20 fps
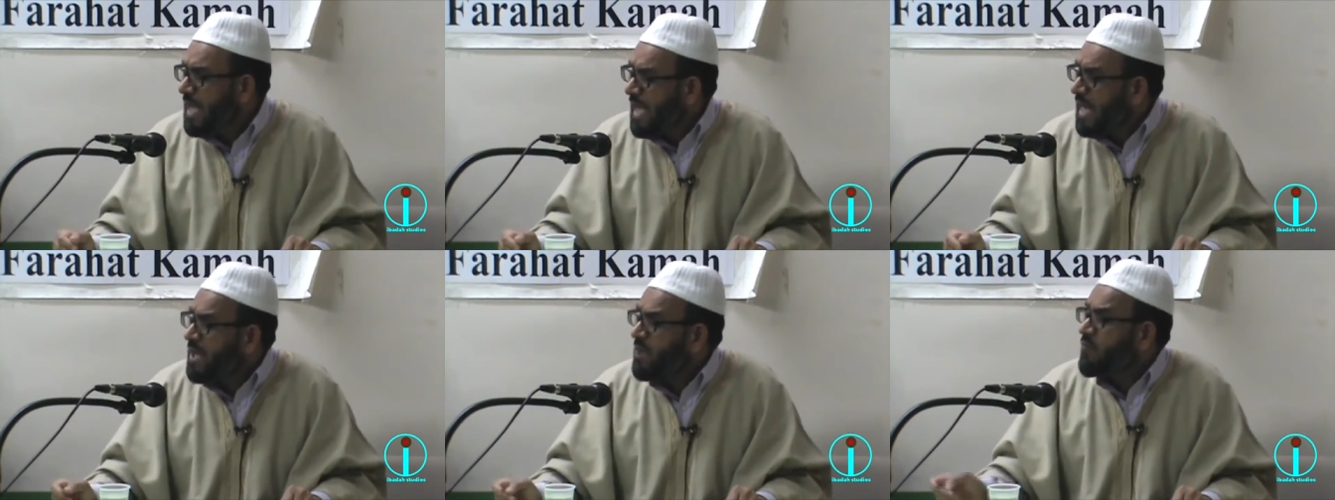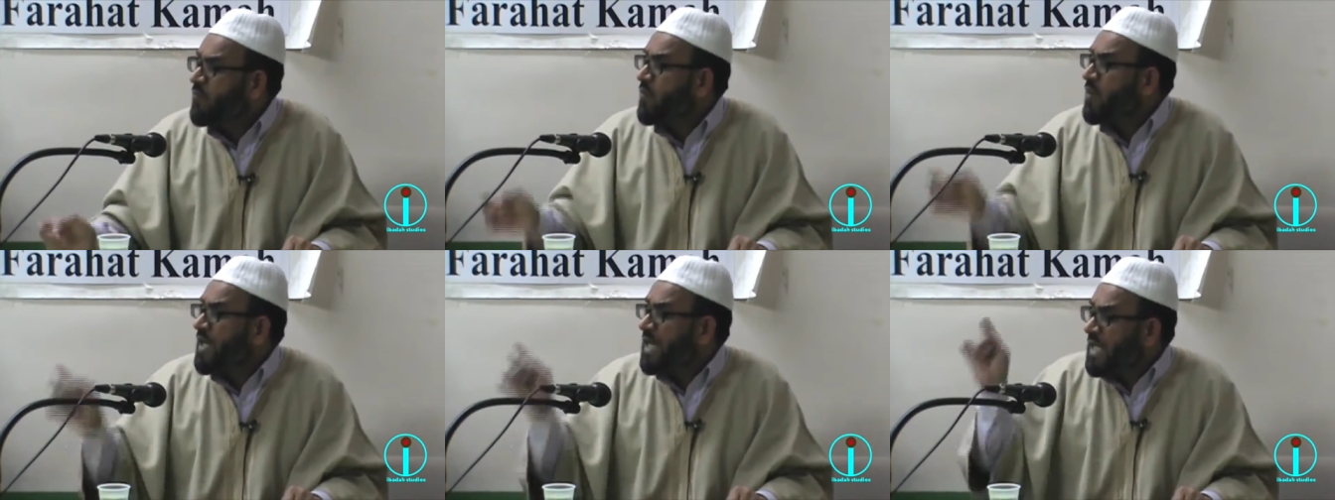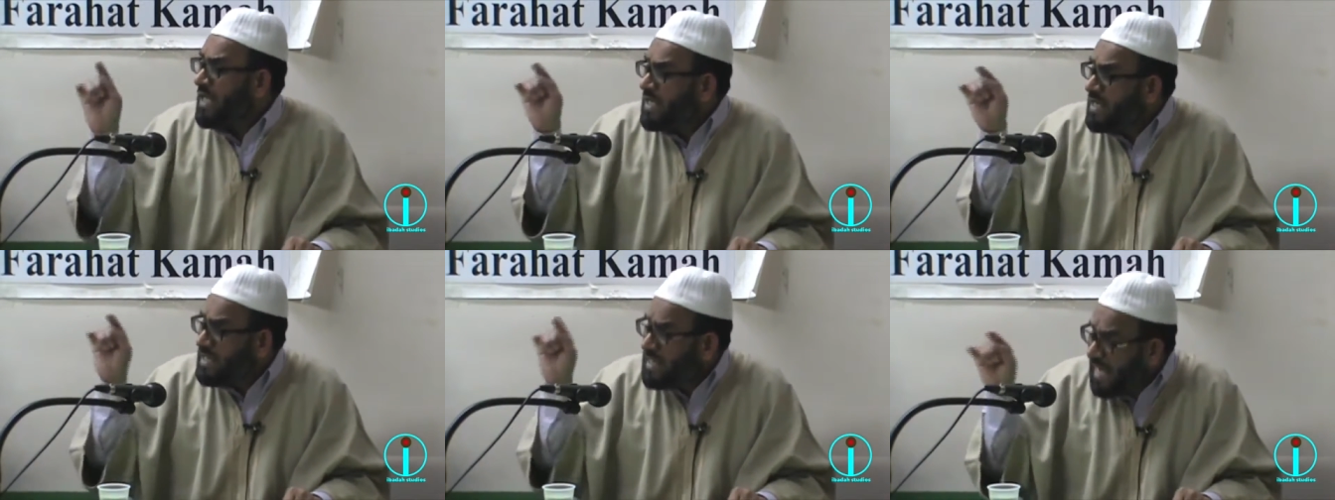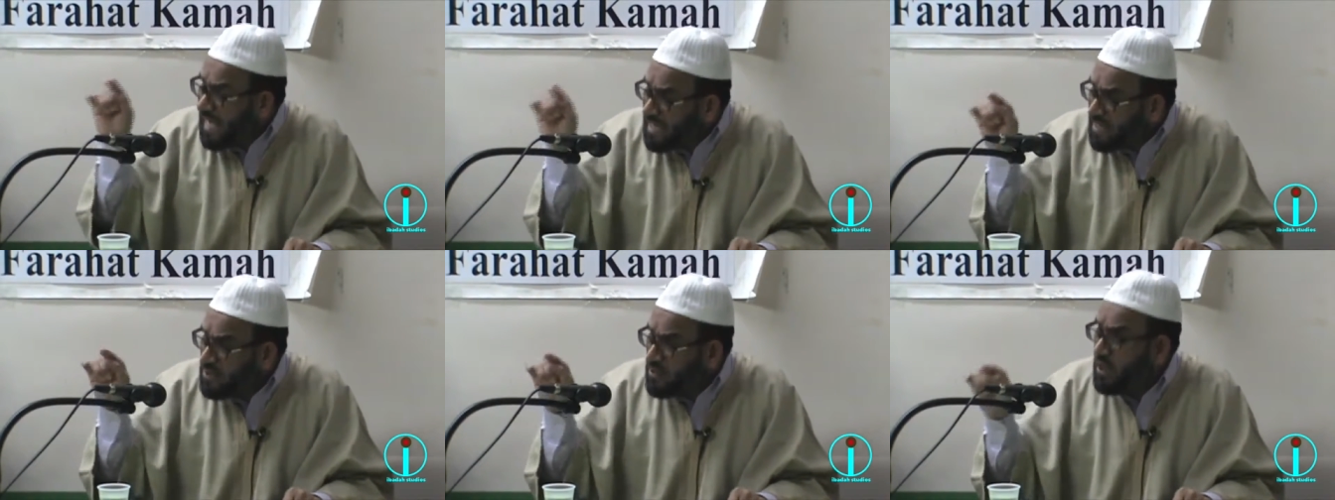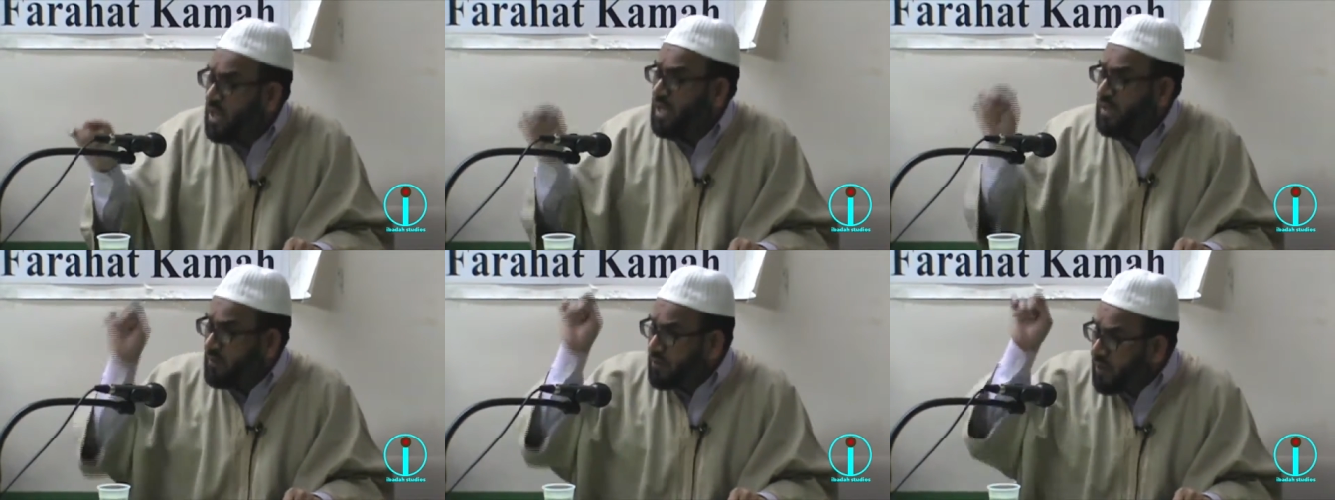And if we
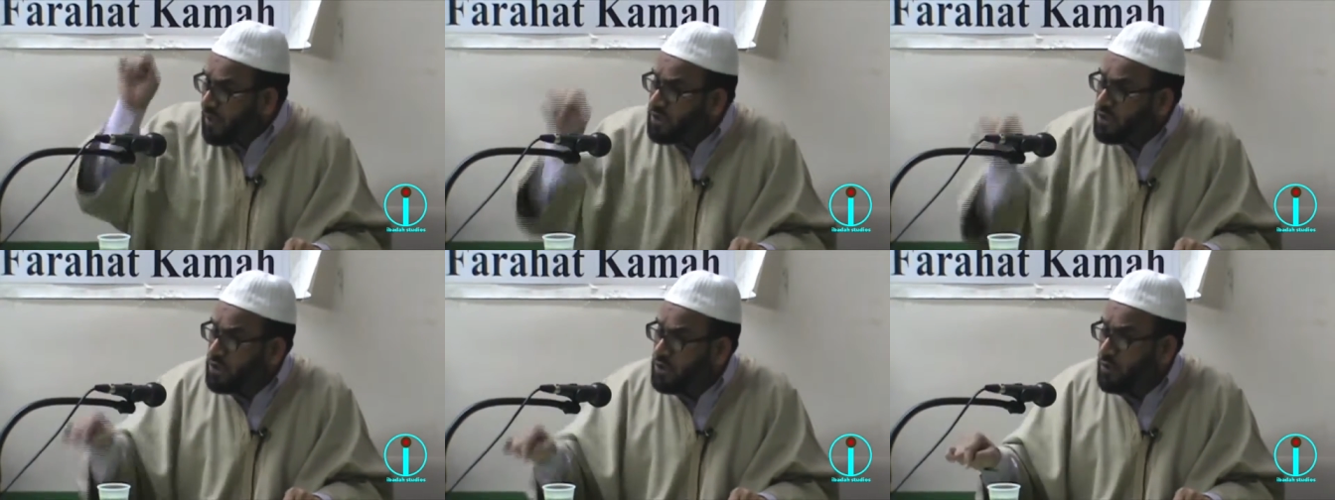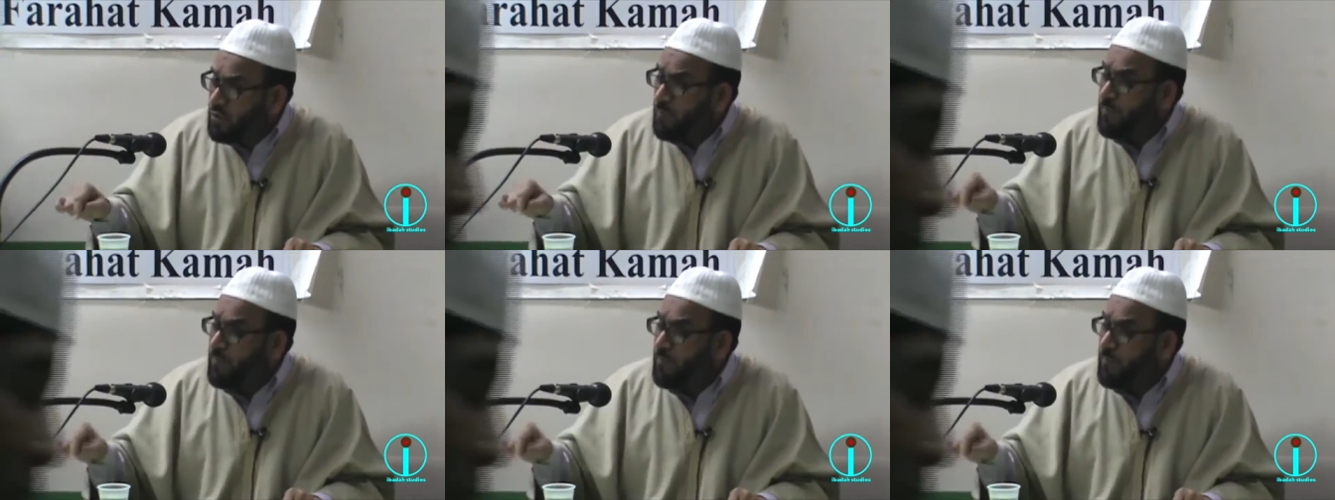intend this